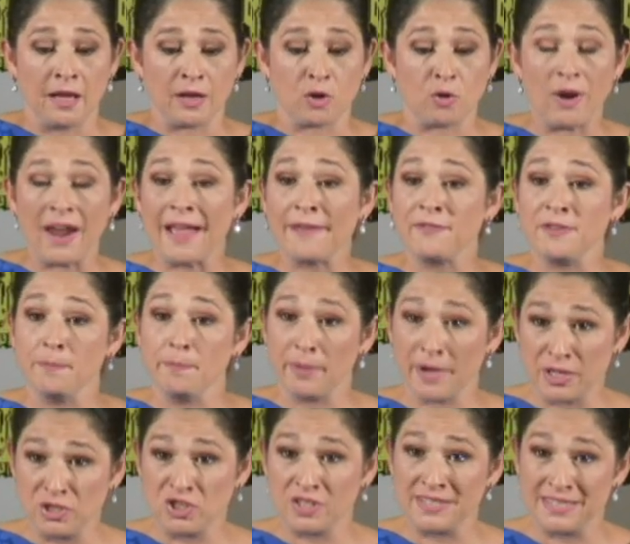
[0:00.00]
craft
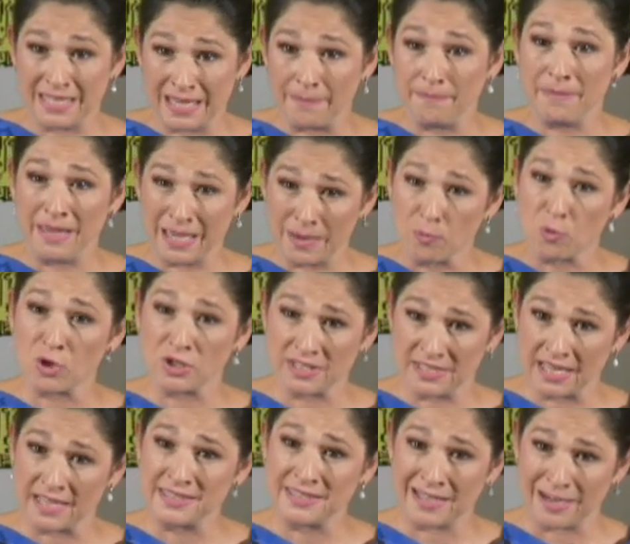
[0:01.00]
budgets that make more
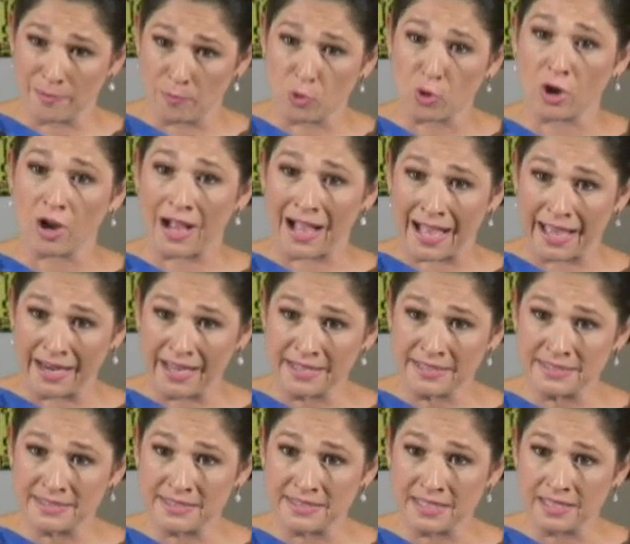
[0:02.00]
sense, that are more
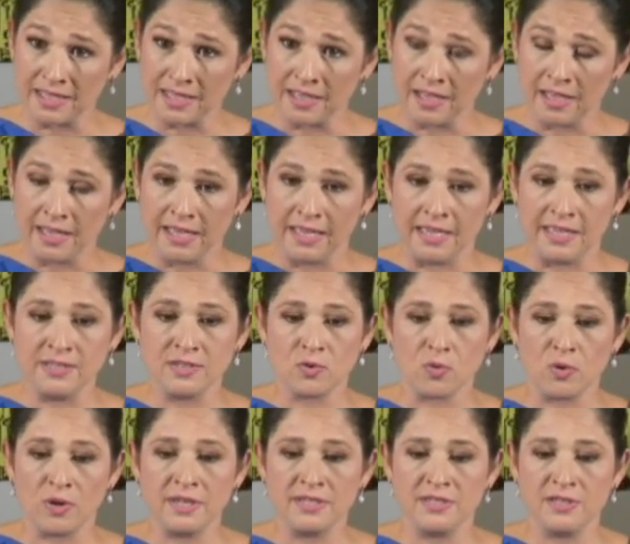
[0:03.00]
honest, is
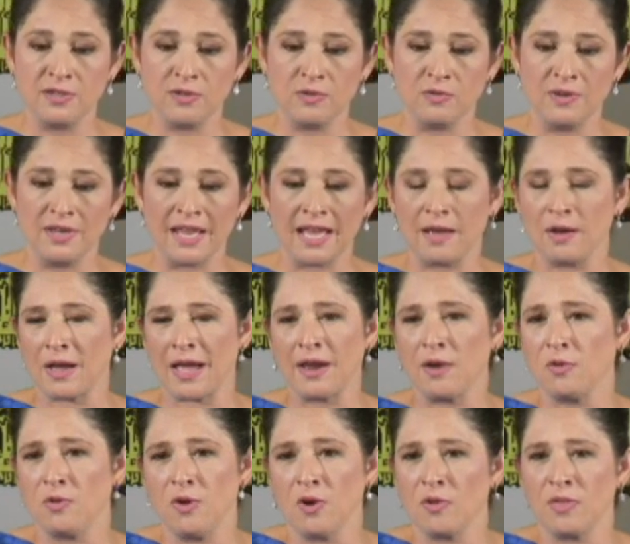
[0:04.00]
going to i
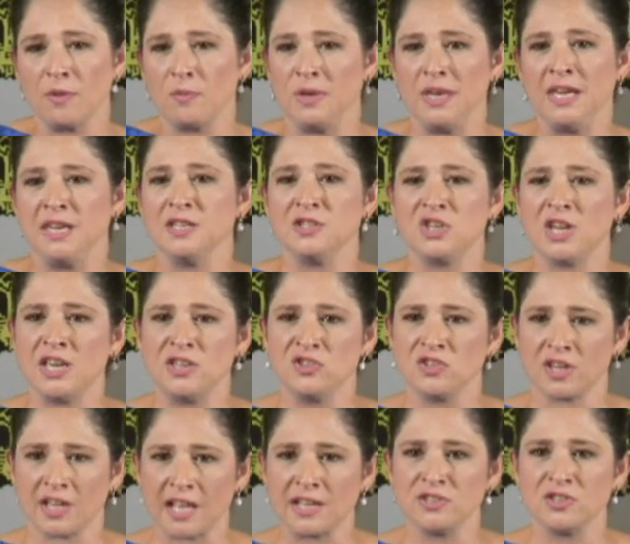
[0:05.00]
don't know that we need to change
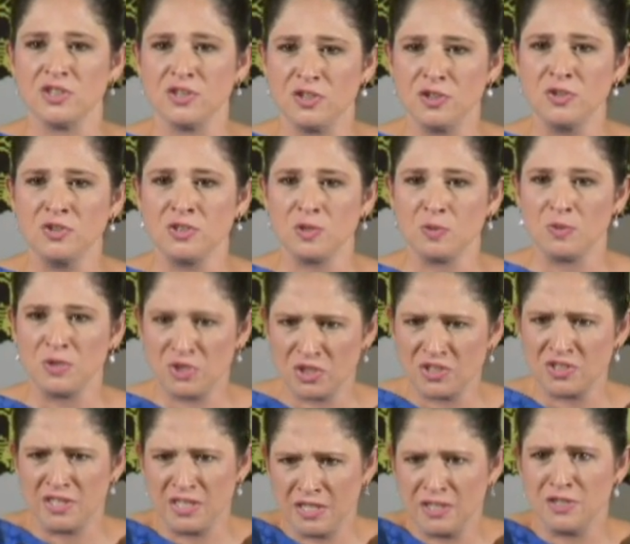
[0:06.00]
the constitution we
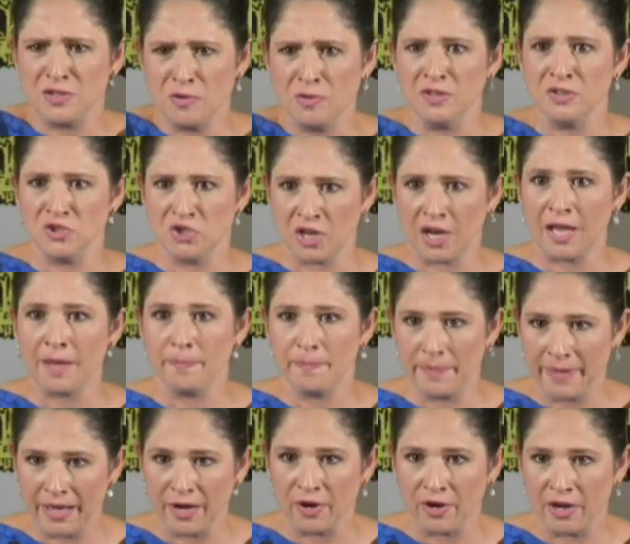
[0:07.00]
just need to do the job
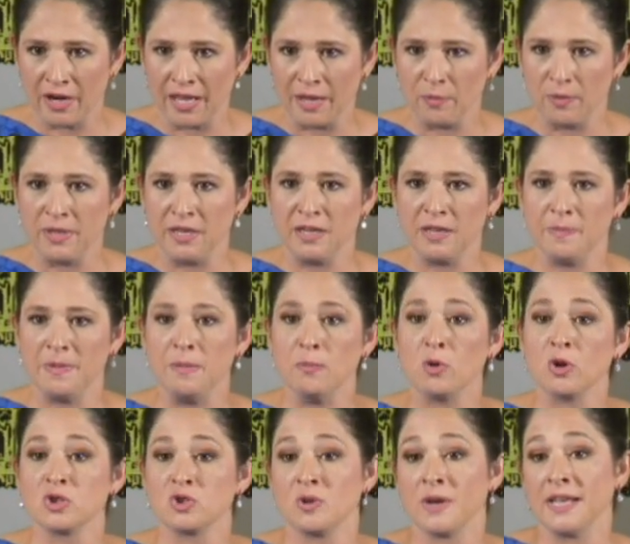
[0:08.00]
better and we need to be
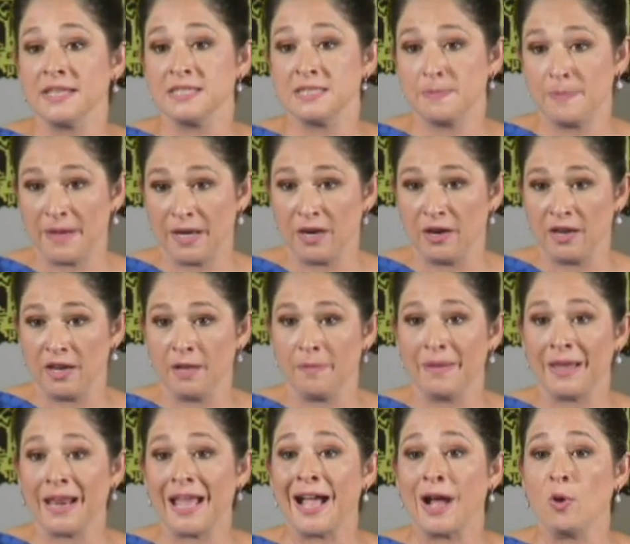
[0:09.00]
more transparent
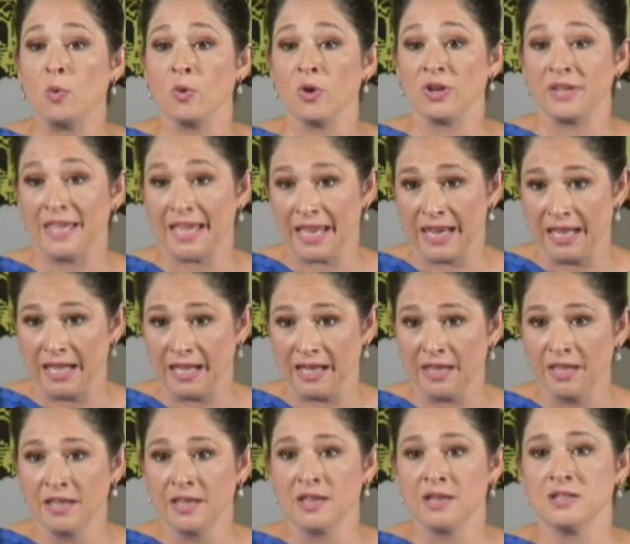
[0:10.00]
about how we're
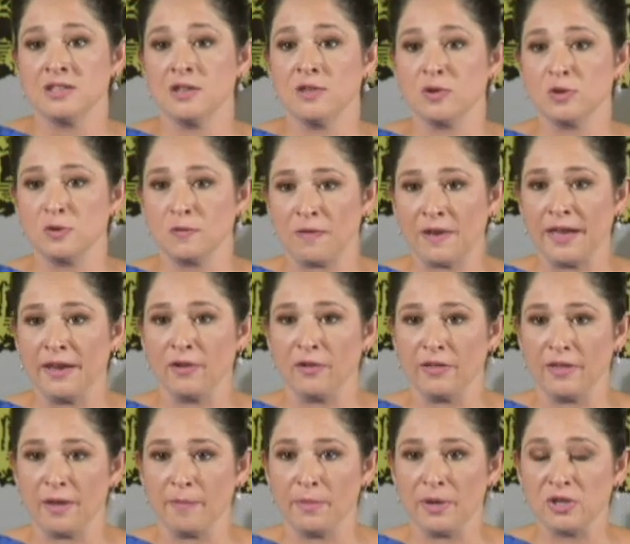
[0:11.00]
getting to those final
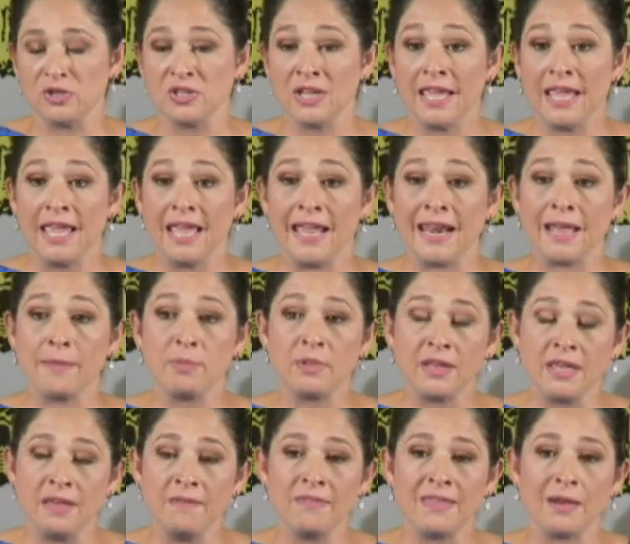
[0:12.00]
numbers and i
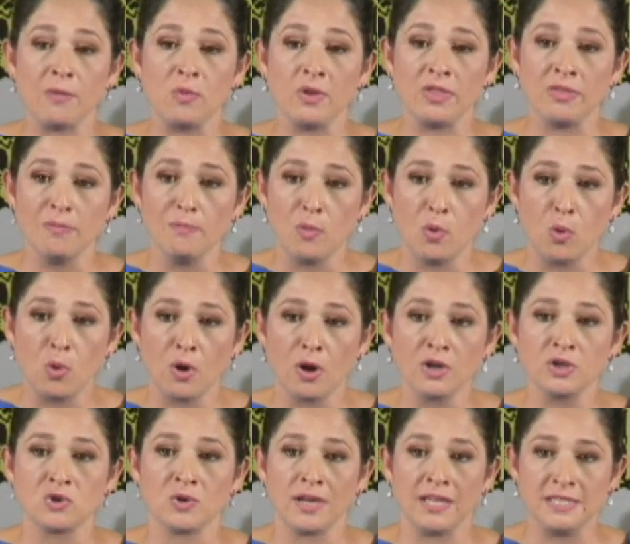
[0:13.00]
believe that with
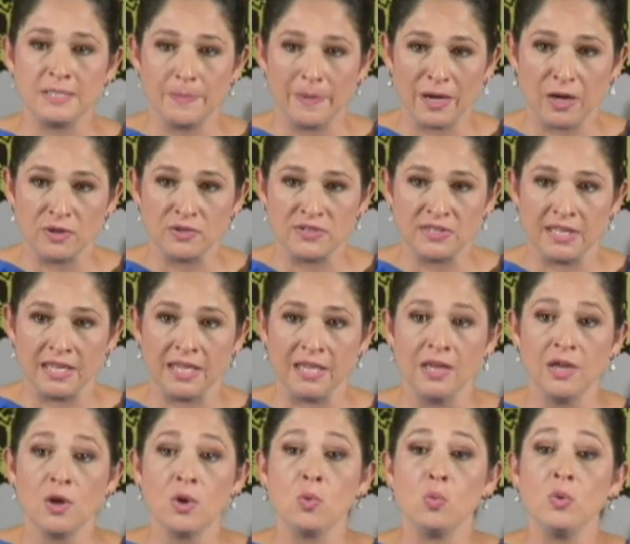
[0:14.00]
more
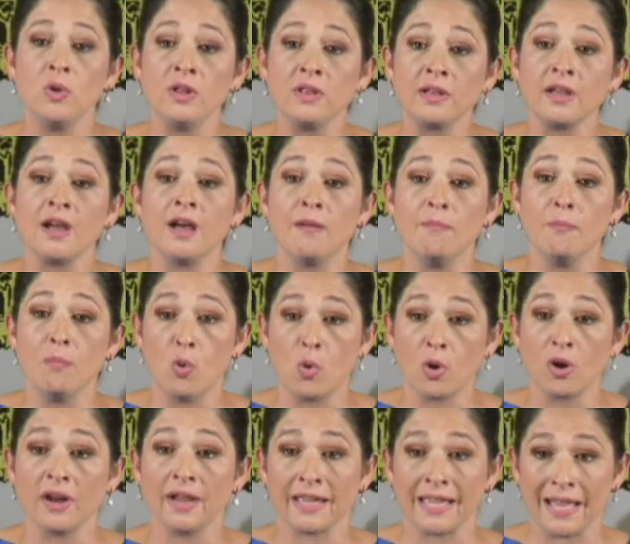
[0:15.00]
transparency will come
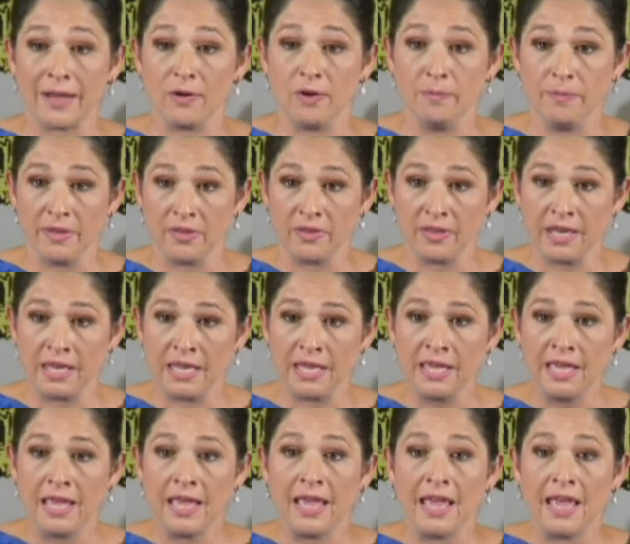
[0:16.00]
more accountability